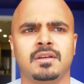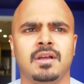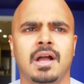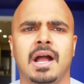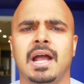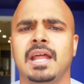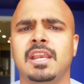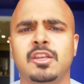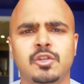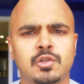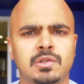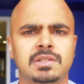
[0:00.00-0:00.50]
I
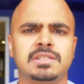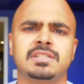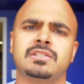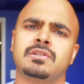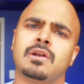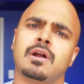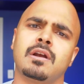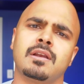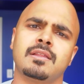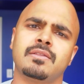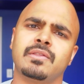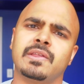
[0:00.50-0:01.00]
initially
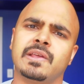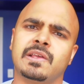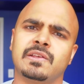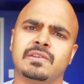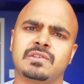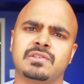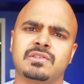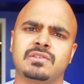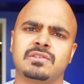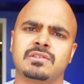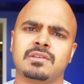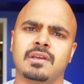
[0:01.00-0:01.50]
started
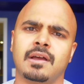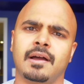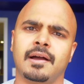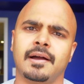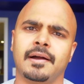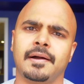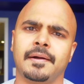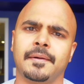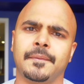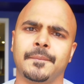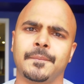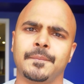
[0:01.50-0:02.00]
this
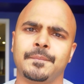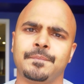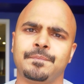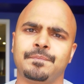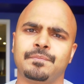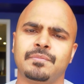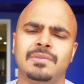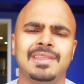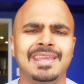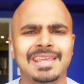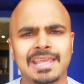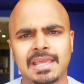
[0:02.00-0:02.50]

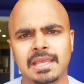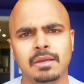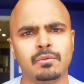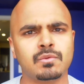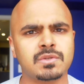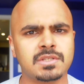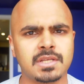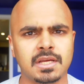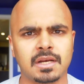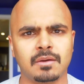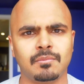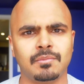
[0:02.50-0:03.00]
thinking it was
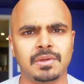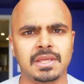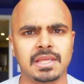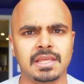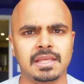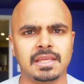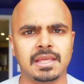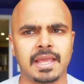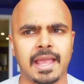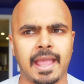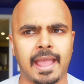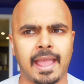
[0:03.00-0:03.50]
going to
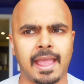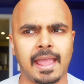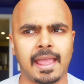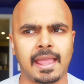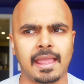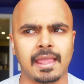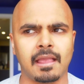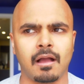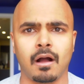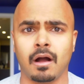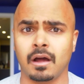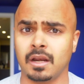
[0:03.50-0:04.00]
be
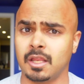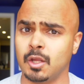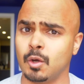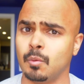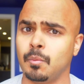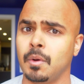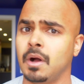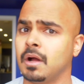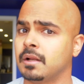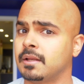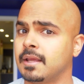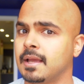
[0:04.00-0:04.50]
a audio
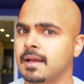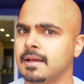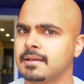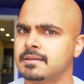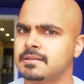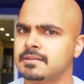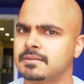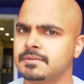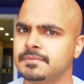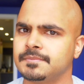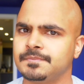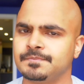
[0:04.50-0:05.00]

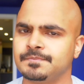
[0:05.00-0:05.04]
podcast,